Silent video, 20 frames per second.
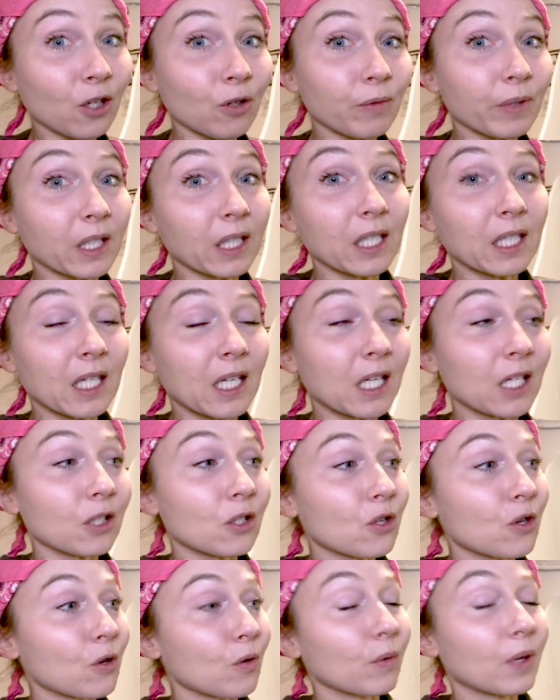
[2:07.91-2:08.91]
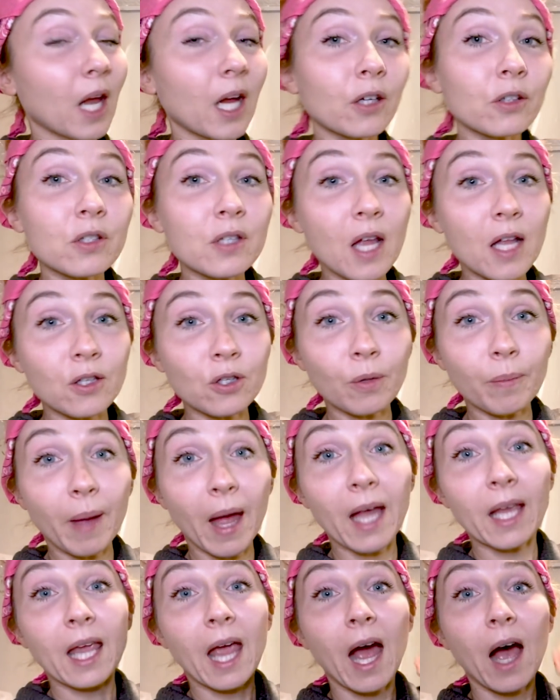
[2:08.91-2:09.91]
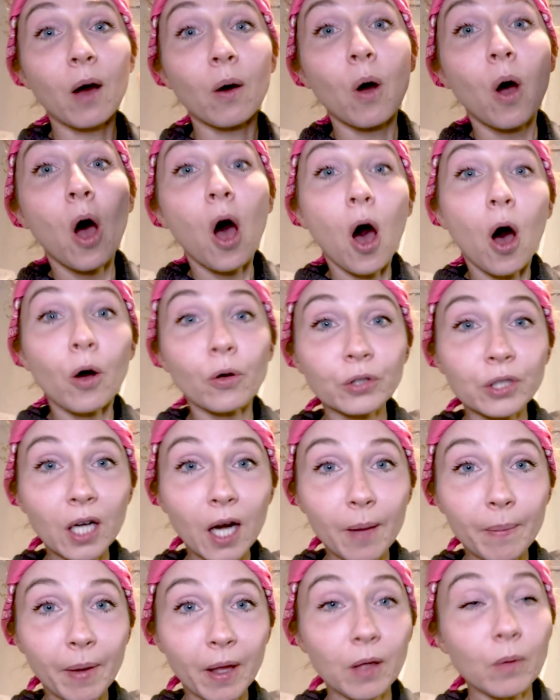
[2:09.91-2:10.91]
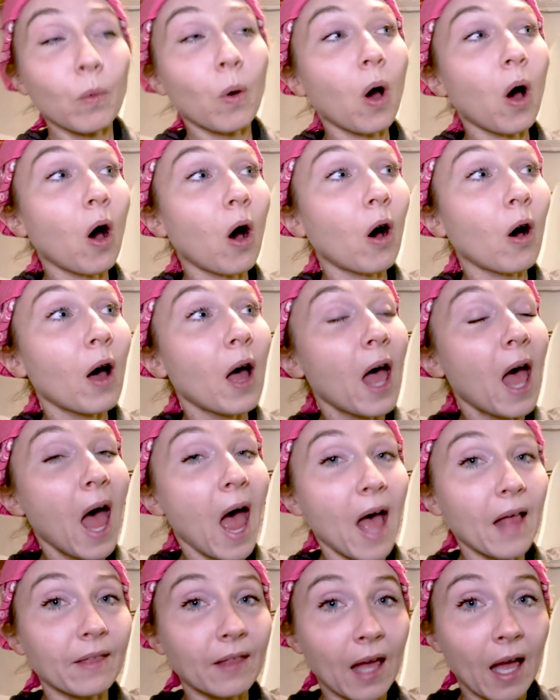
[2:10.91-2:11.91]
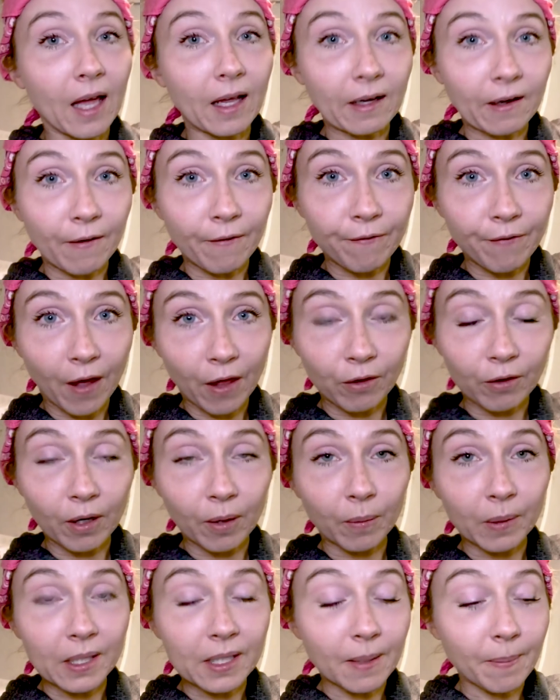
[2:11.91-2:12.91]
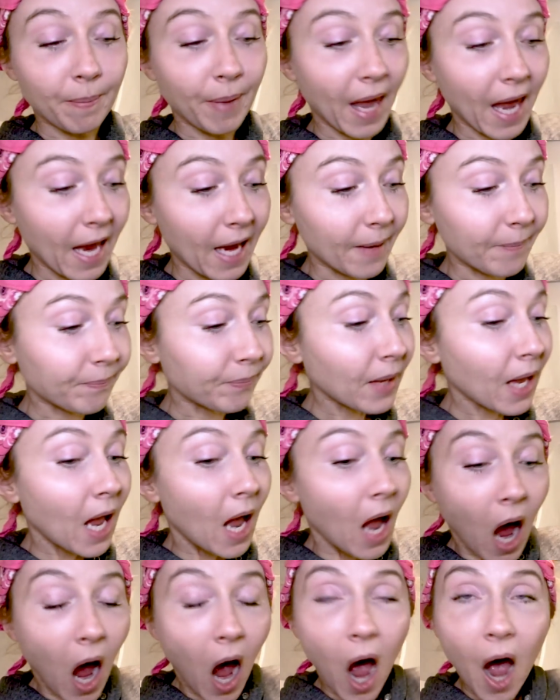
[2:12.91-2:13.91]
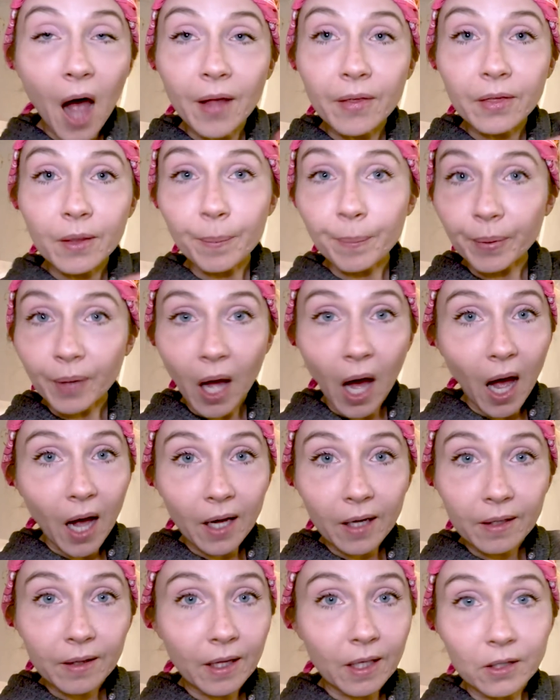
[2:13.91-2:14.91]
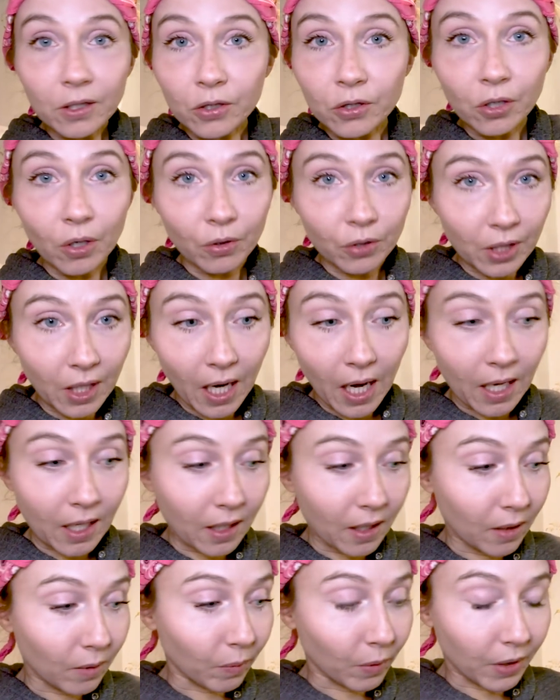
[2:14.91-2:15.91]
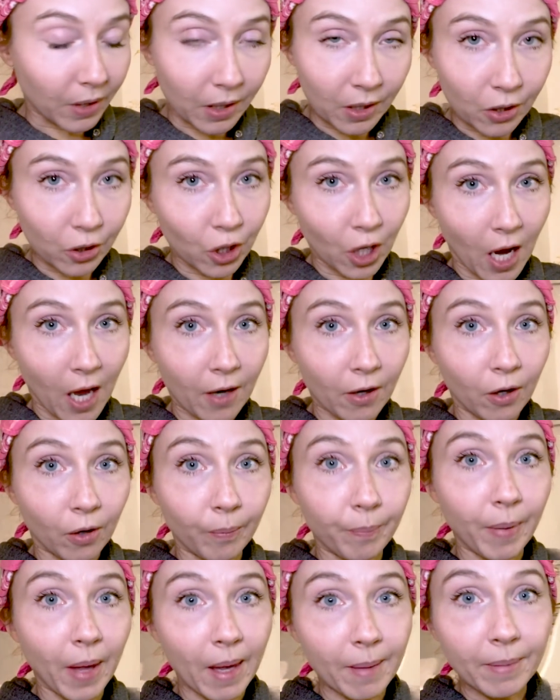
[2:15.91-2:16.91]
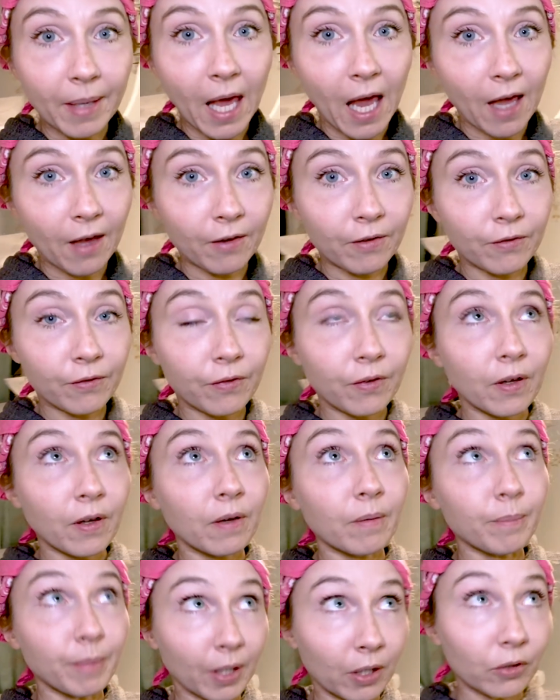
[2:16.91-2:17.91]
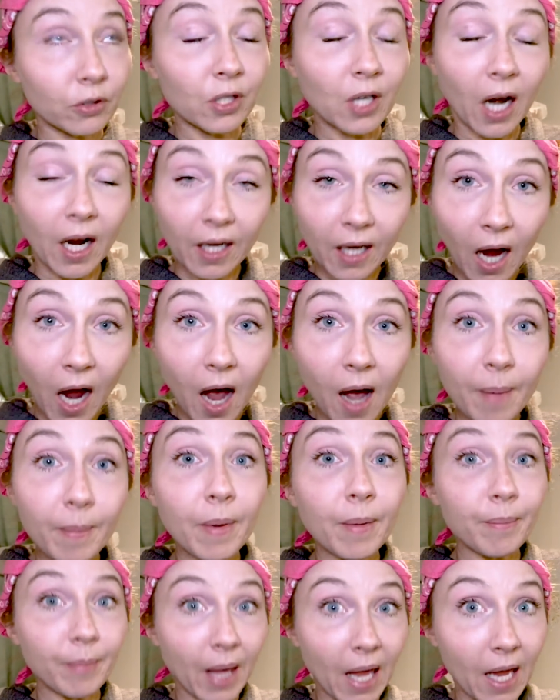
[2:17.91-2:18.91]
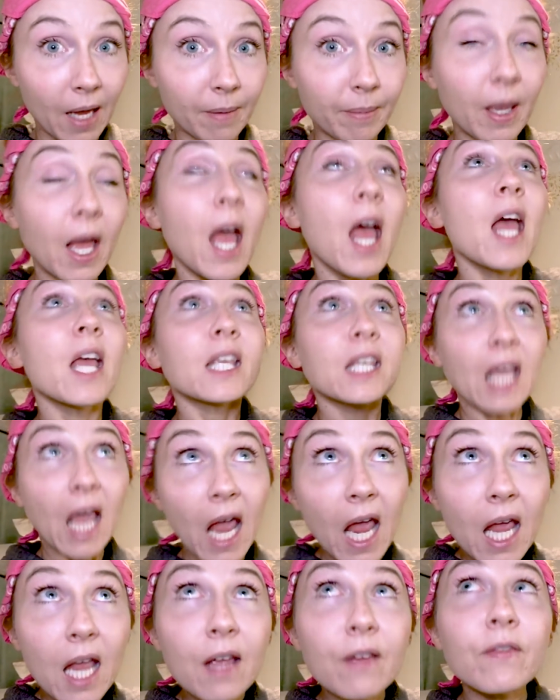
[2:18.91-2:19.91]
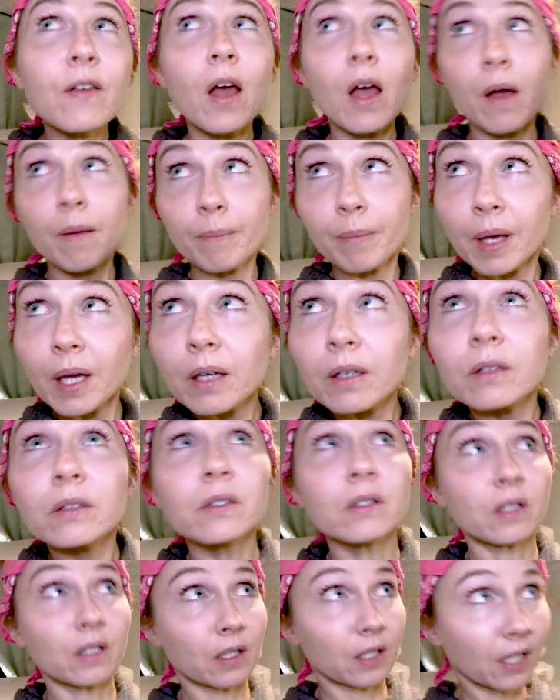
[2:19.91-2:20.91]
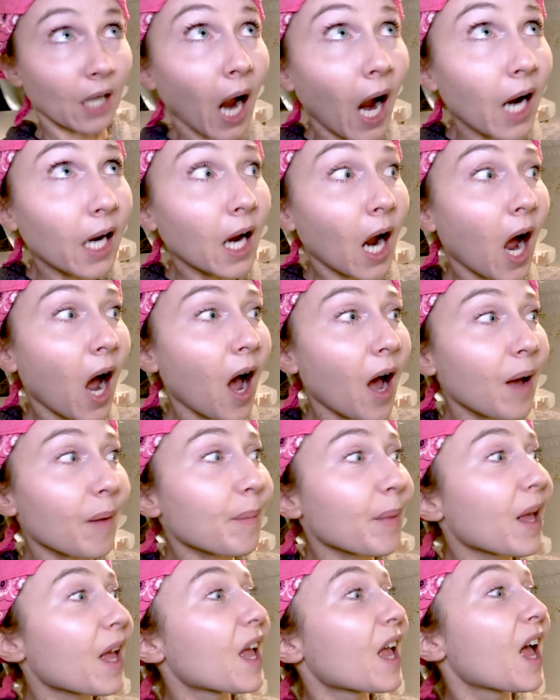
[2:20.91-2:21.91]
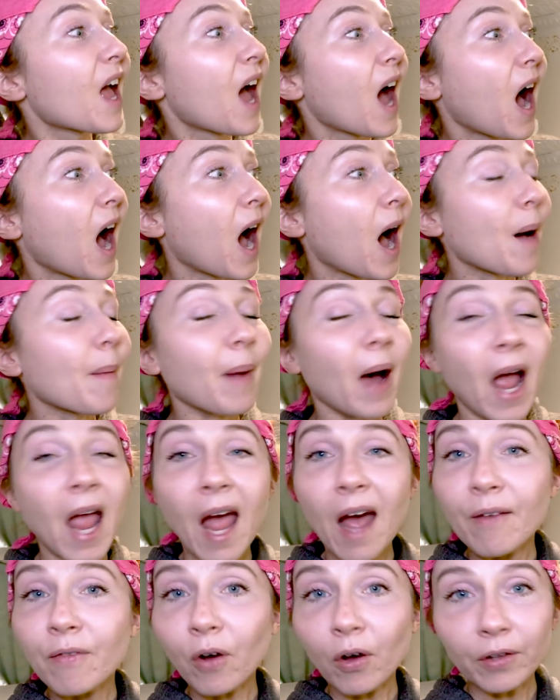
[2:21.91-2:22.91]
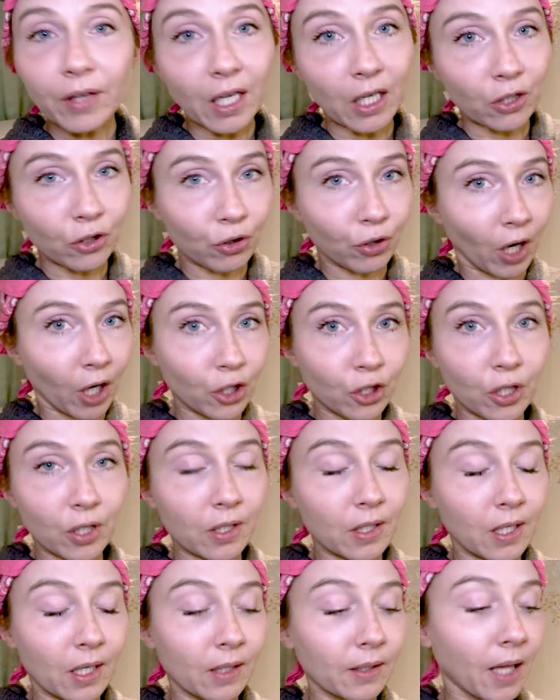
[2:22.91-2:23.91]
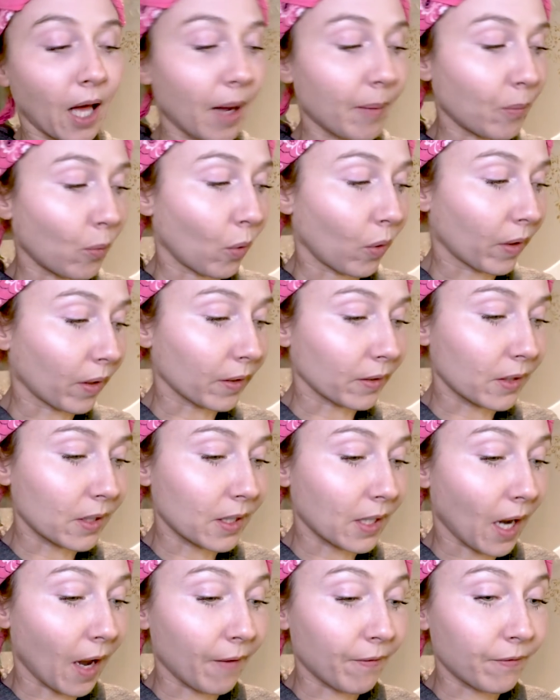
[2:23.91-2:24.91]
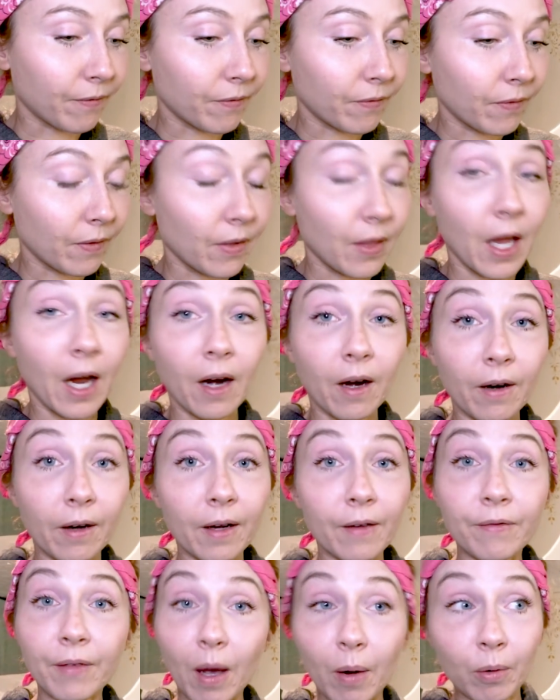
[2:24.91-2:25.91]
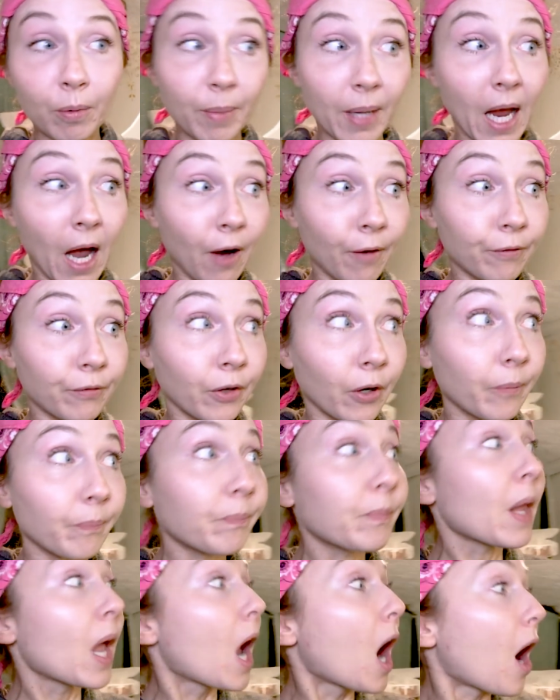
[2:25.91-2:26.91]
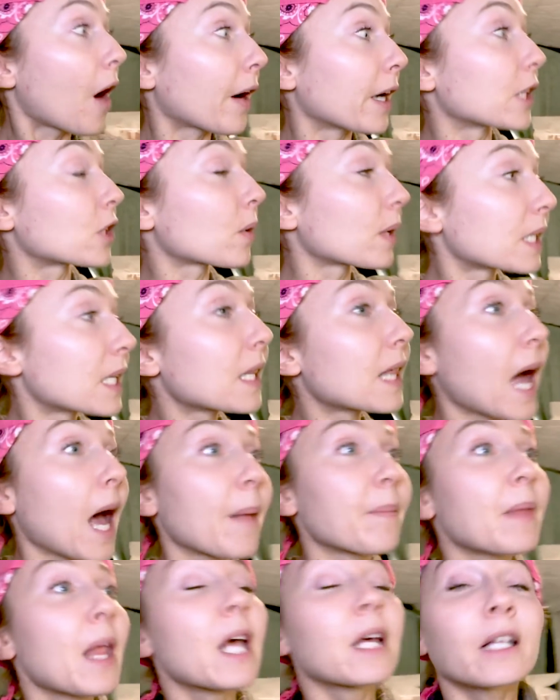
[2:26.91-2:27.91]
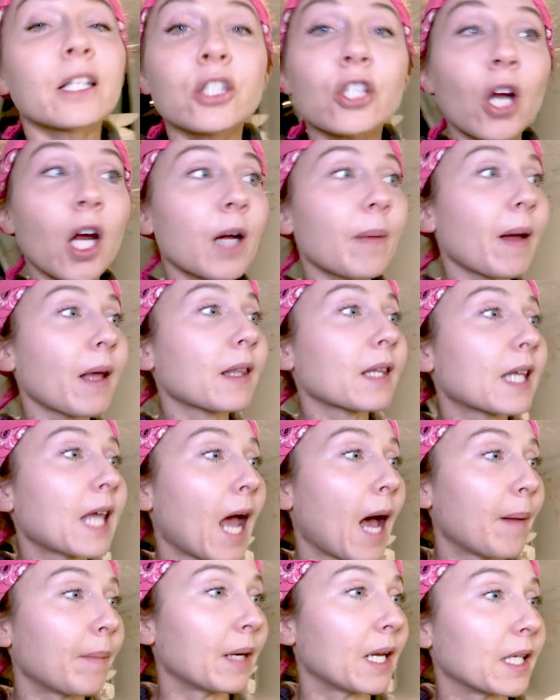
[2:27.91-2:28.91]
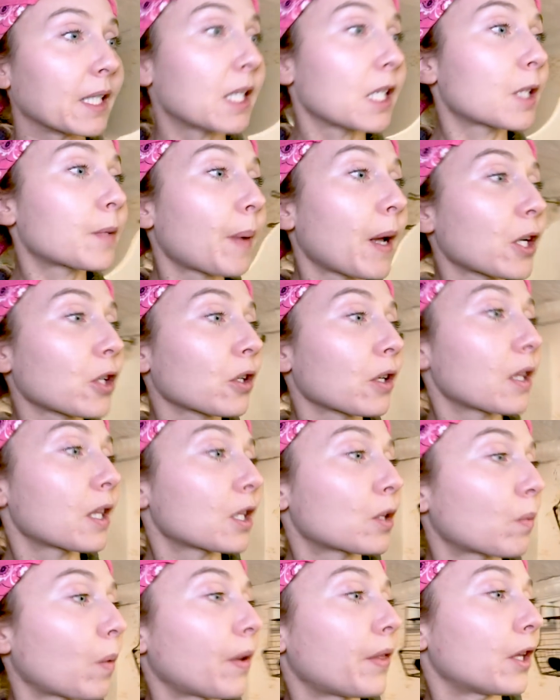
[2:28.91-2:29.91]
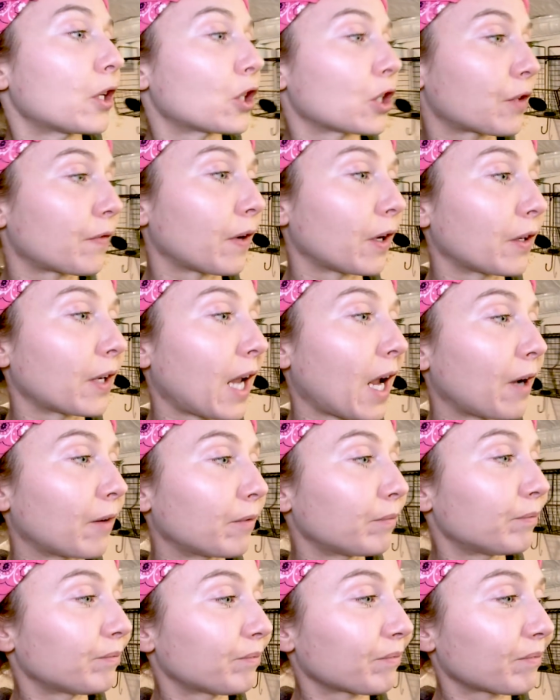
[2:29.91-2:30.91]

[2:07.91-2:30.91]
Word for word: You really need to get your stencil back out, hold it up on the wall, and then feather it with some paint. On the blog that's associated with this channel, babe cave builds dot com, babe cave builds dot com, um, I have all the instructions and a lot more stuff there if that would be helpful. All right, so I did that. Let's talk about the cabinets, especially this one that just fell down.